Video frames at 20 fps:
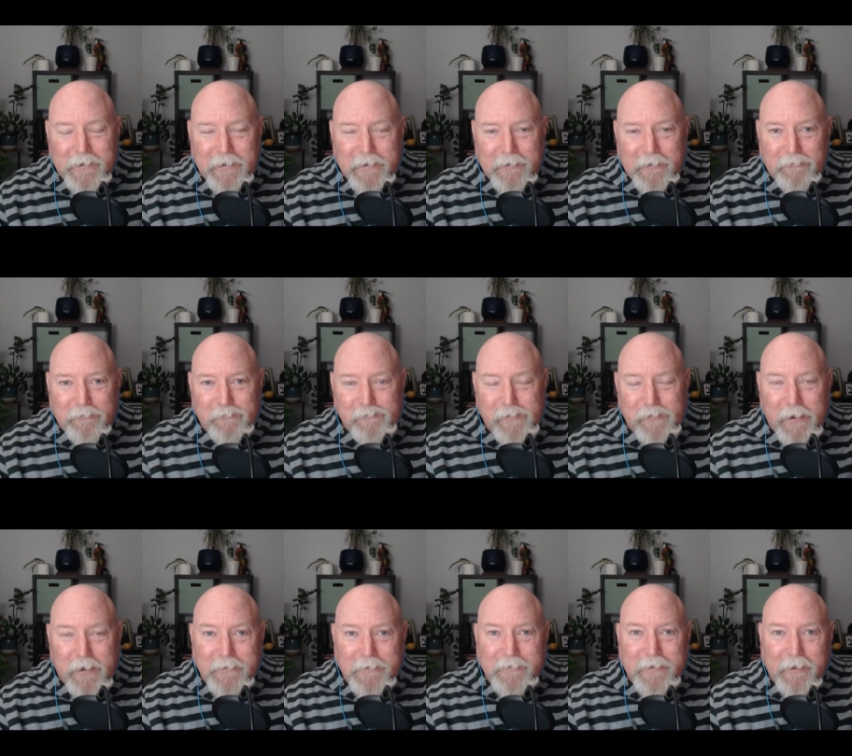Um,
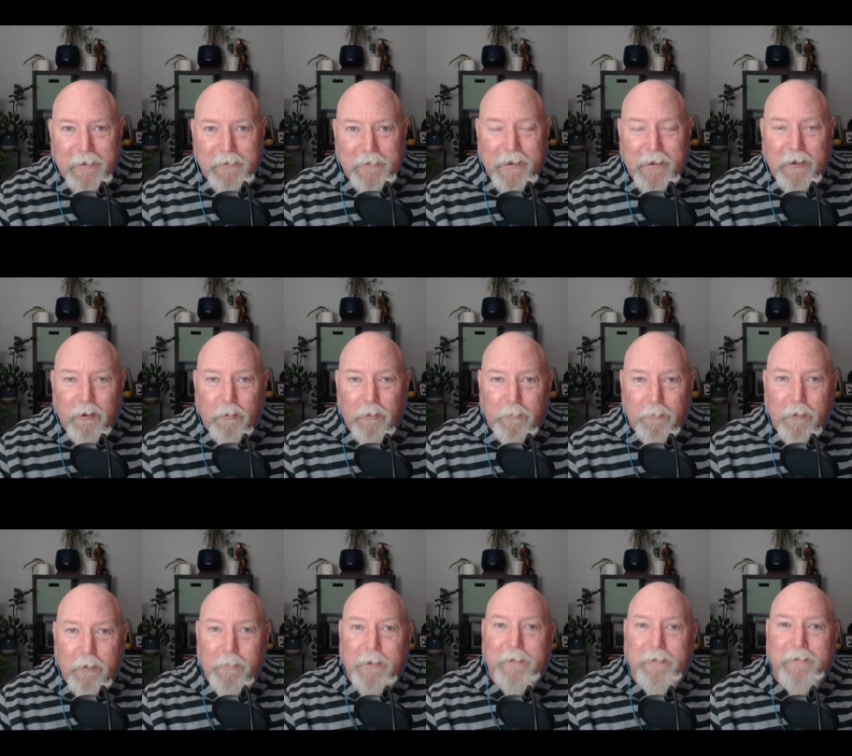but until then,
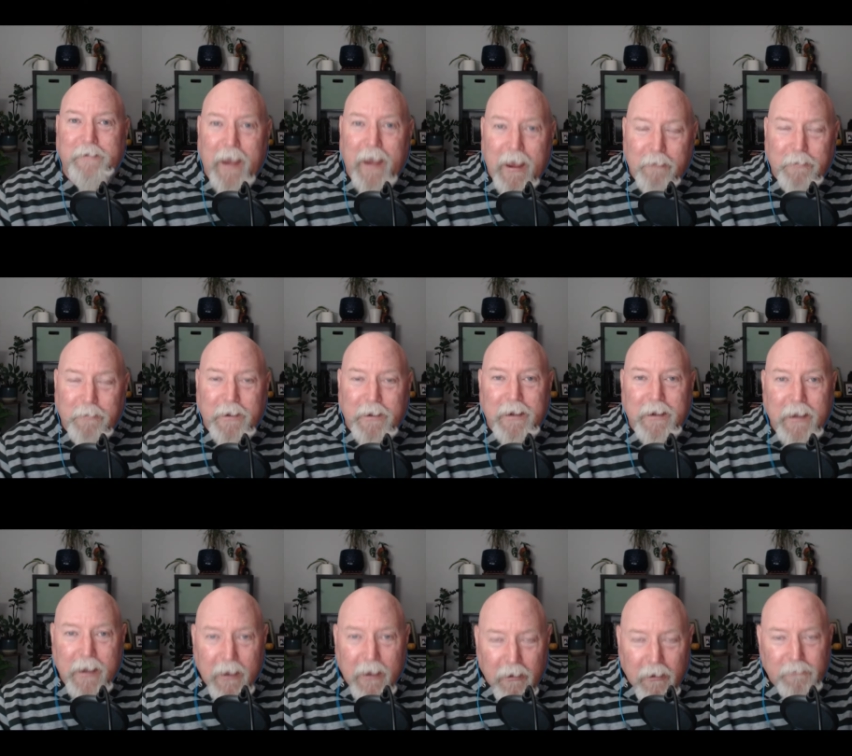hope everybody's
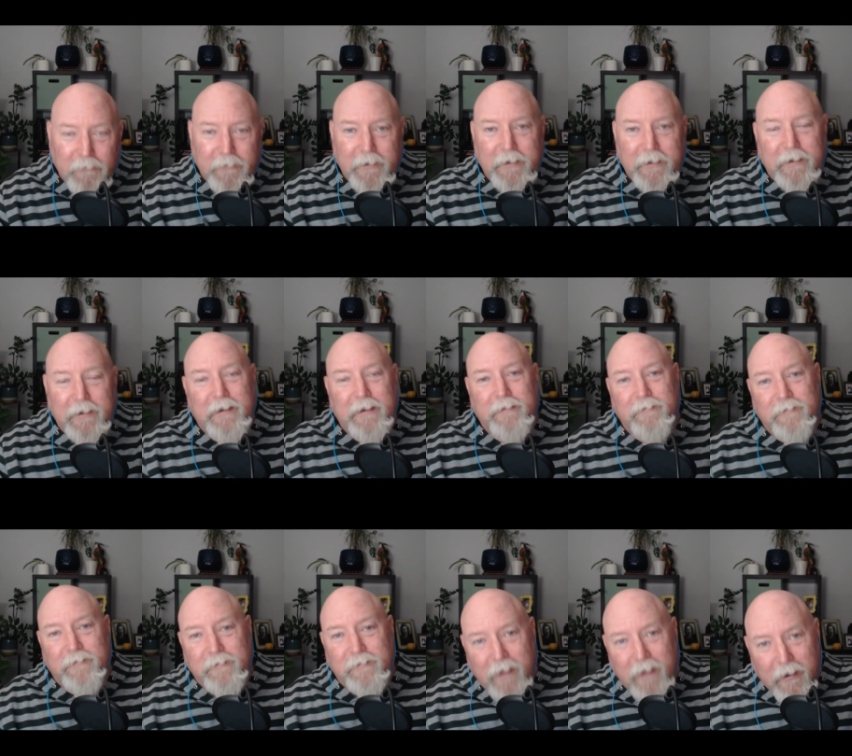happy, healthy,
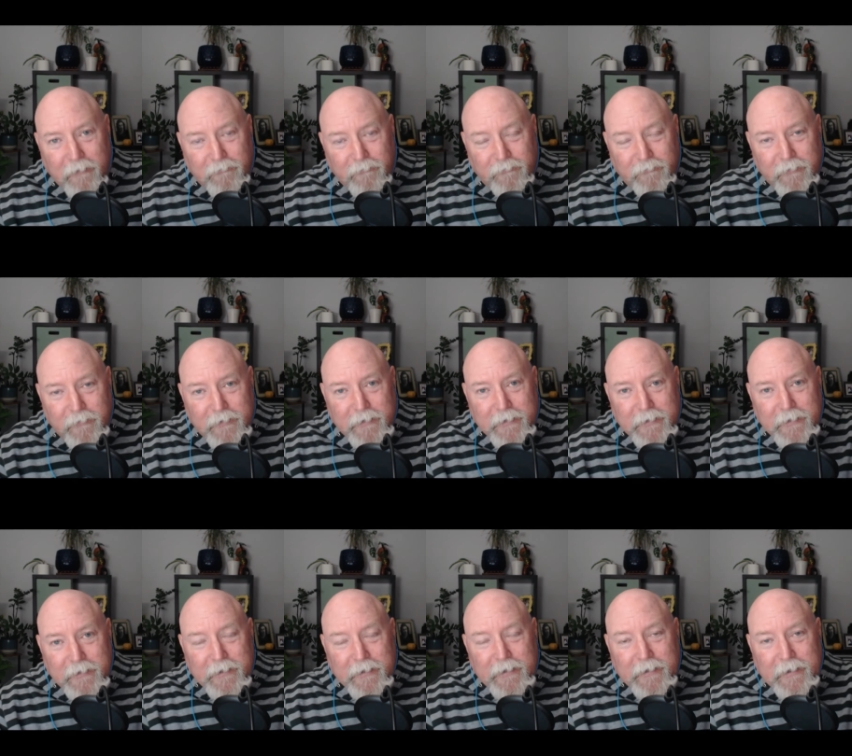and safe.
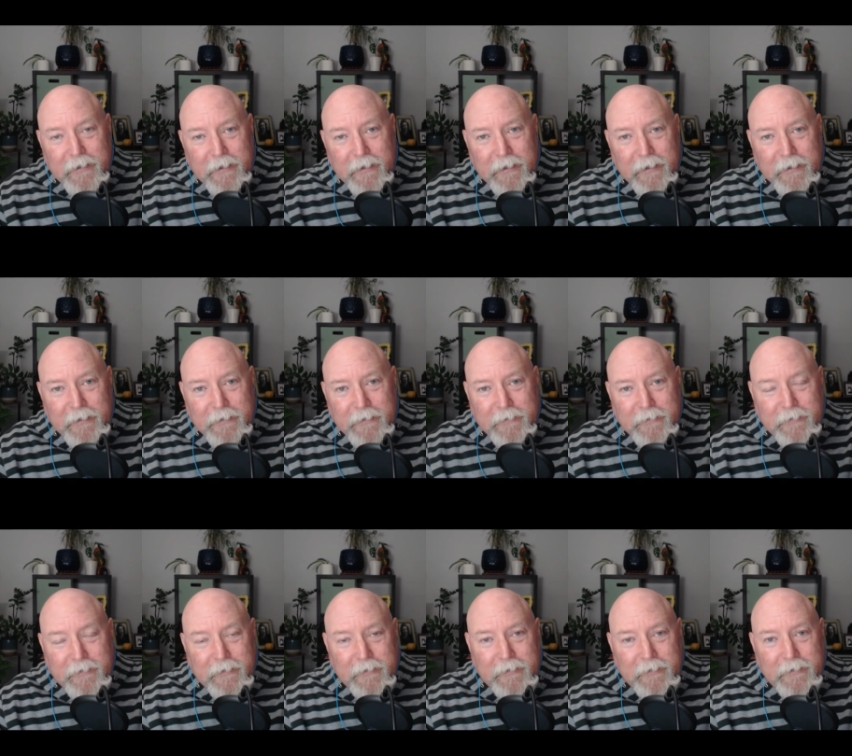
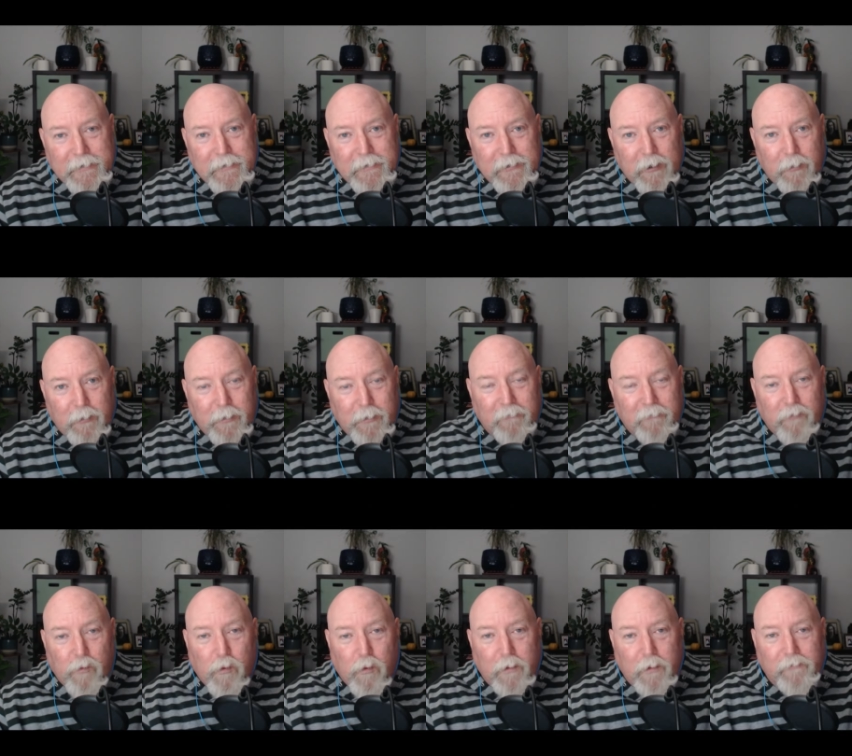And uh, hope you
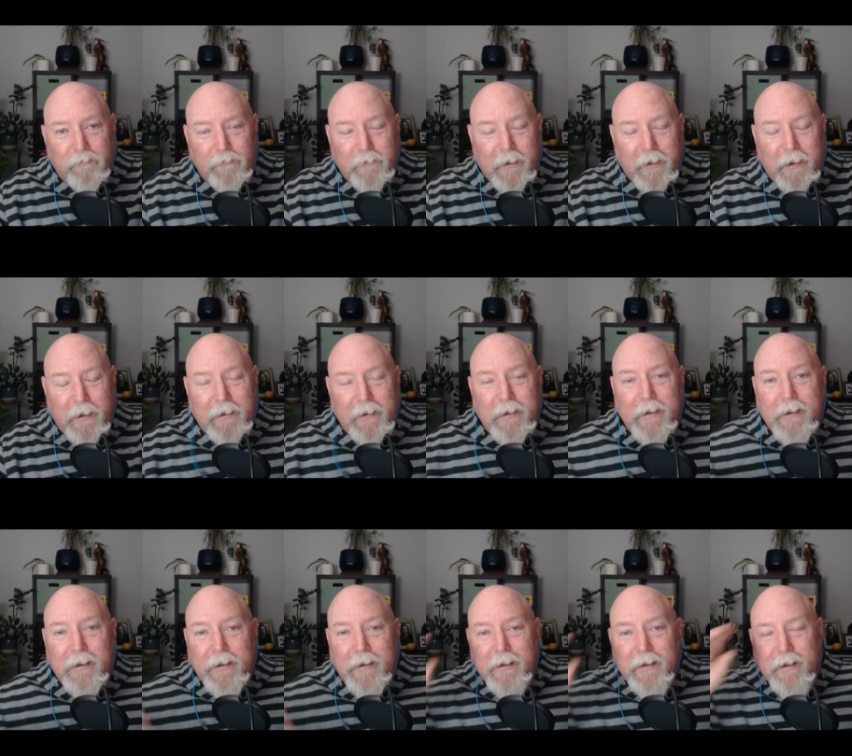have a wonderful day.
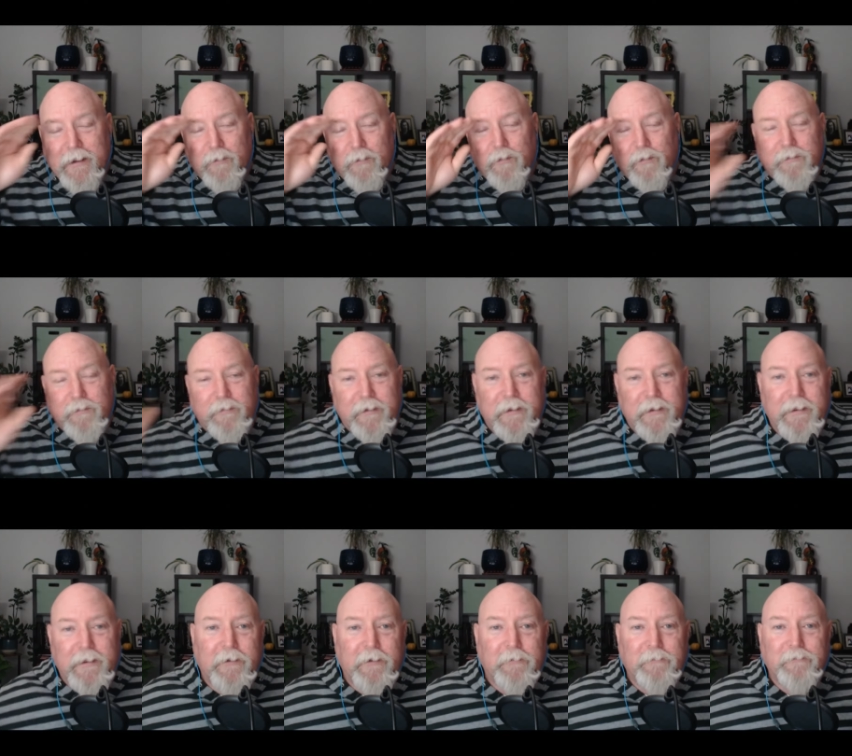And we'll see
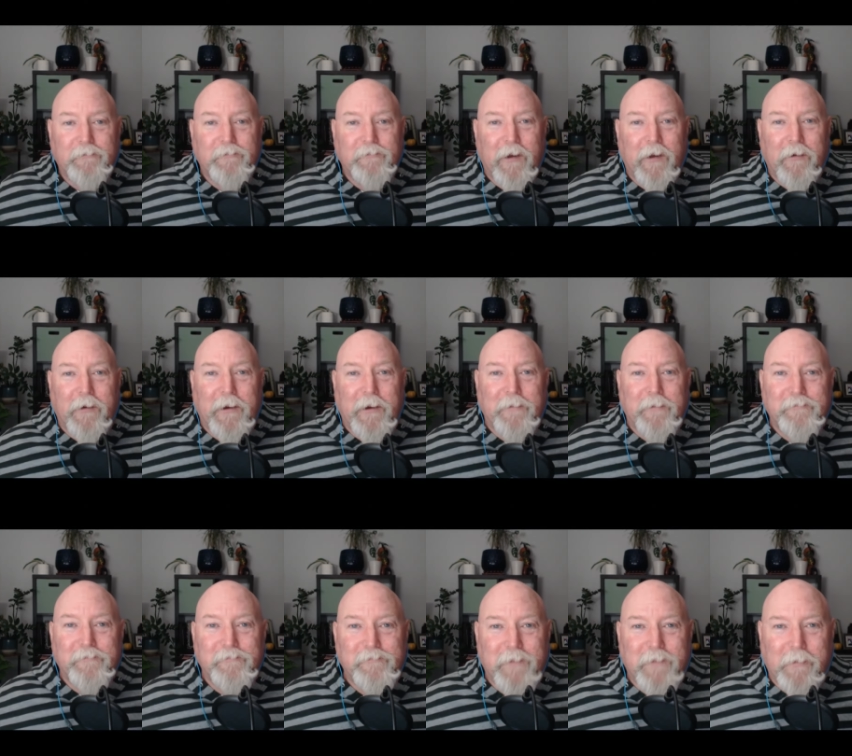you later. All right.
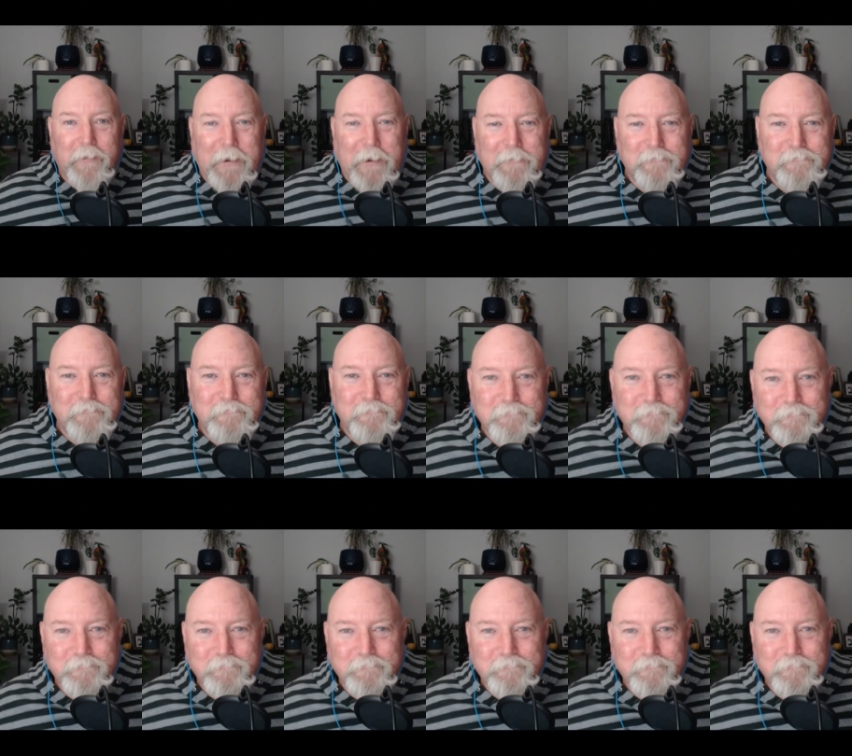Bye-bye.